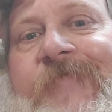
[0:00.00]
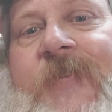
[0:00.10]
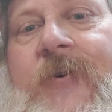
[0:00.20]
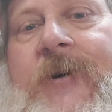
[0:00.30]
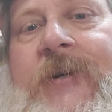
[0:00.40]

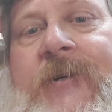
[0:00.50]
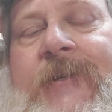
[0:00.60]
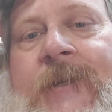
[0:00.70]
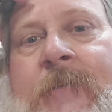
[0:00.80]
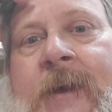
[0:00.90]
4
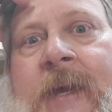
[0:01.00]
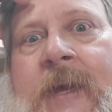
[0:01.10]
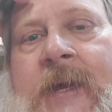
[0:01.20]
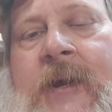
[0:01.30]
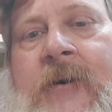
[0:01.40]
years in the
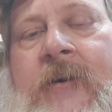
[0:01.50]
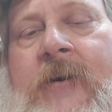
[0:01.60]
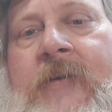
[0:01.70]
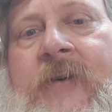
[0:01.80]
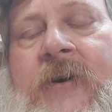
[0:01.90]
making here
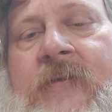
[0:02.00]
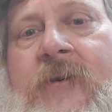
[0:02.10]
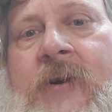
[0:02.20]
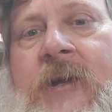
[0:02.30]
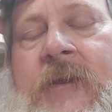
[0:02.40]
of
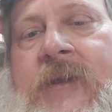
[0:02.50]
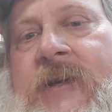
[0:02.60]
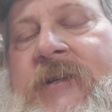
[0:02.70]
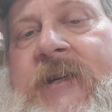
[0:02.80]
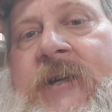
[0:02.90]
converting
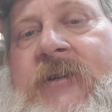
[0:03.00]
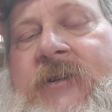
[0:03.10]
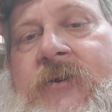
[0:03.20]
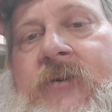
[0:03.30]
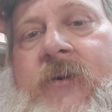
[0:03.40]
this
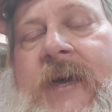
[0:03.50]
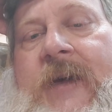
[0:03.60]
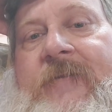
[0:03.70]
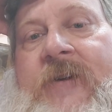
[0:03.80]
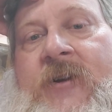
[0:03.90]
into
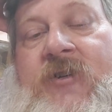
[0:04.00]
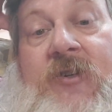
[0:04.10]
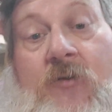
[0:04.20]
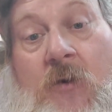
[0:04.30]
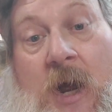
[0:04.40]
a
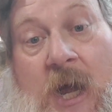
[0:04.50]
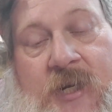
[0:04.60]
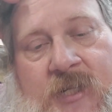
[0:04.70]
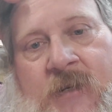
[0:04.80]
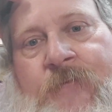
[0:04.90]
finished
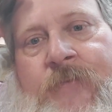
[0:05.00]
garage